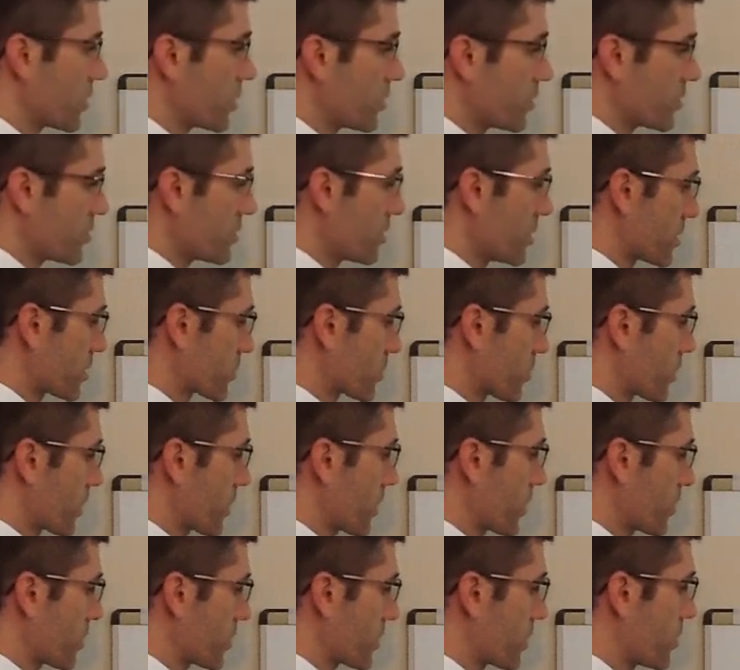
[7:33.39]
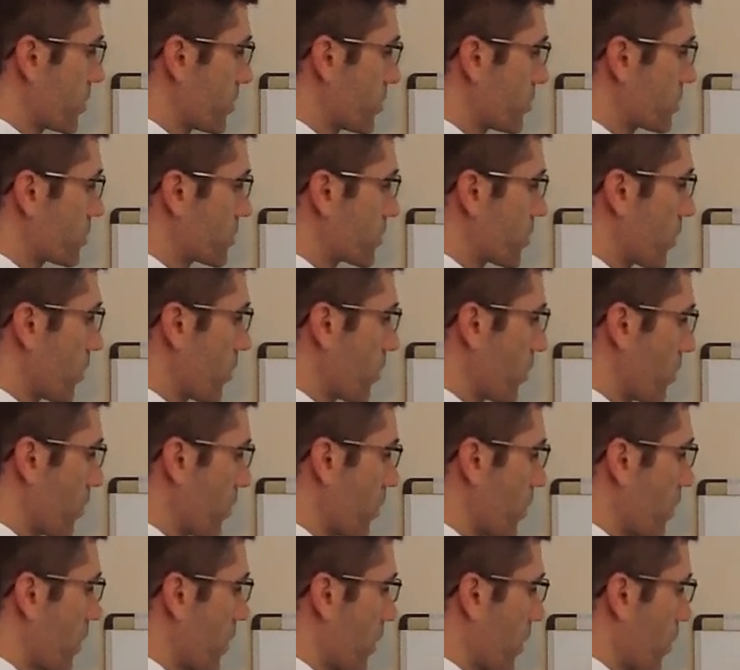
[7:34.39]
to use this one. I'm going to use
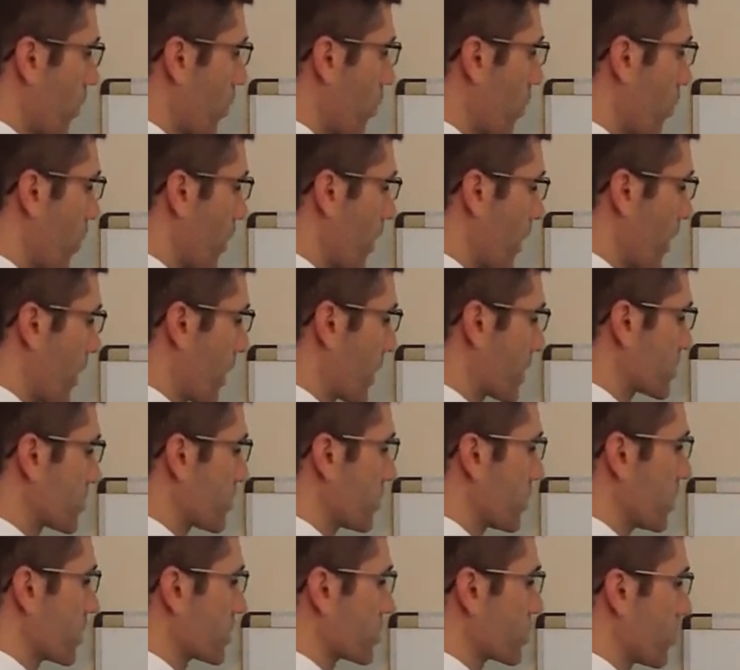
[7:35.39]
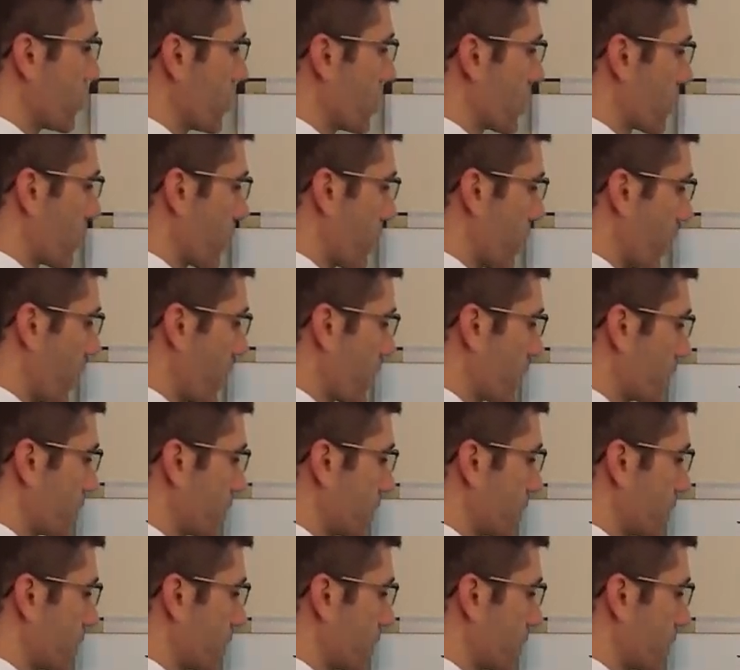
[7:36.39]
1x plus 1y.